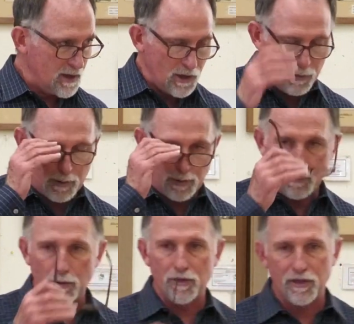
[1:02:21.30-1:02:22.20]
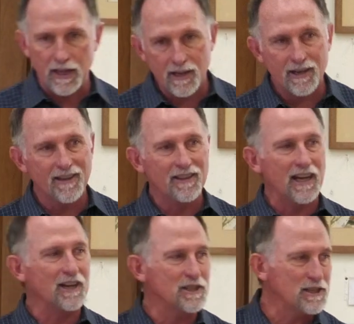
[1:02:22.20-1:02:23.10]
You know how many people think they
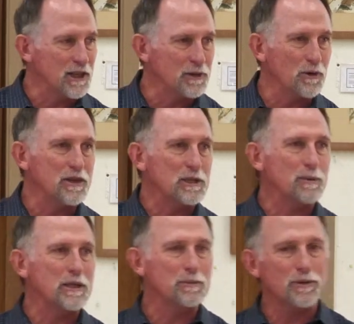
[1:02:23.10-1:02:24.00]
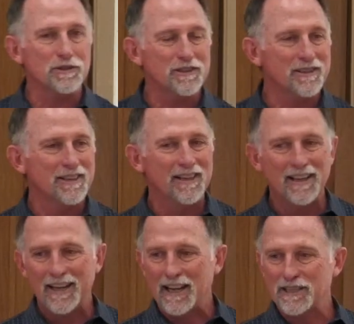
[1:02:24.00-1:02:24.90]
can just ignore these principles
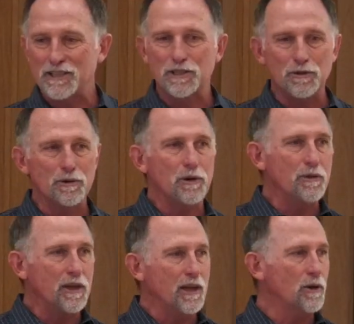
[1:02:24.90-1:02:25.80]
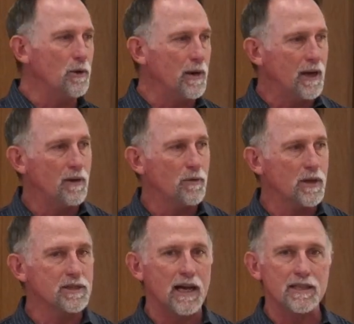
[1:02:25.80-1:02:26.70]
and just do their own thing, go away? What
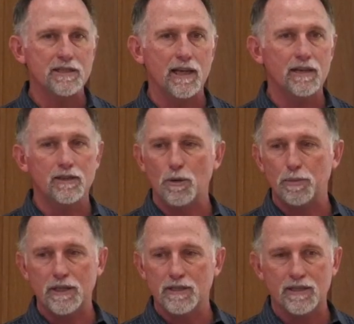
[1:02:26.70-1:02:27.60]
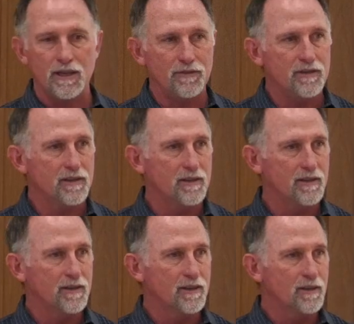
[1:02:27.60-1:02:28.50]
does God say? Don't be deceived.
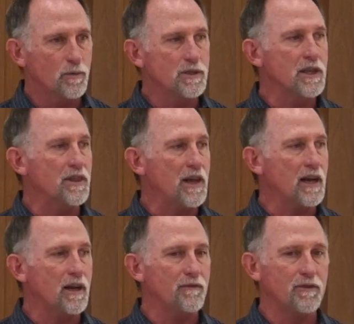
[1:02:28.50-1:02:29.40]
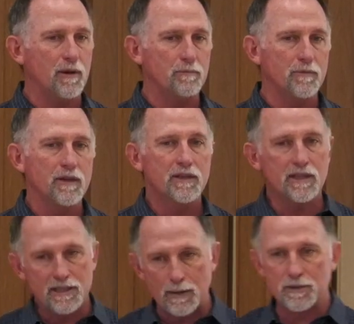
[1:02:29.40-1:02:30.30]
Where's that thought come from?
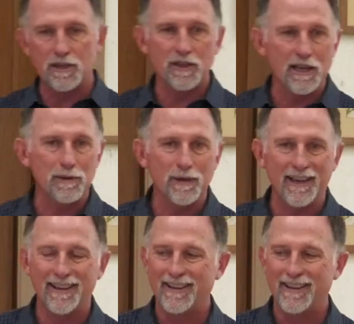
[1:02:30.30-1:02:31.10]
Deception of the enemy.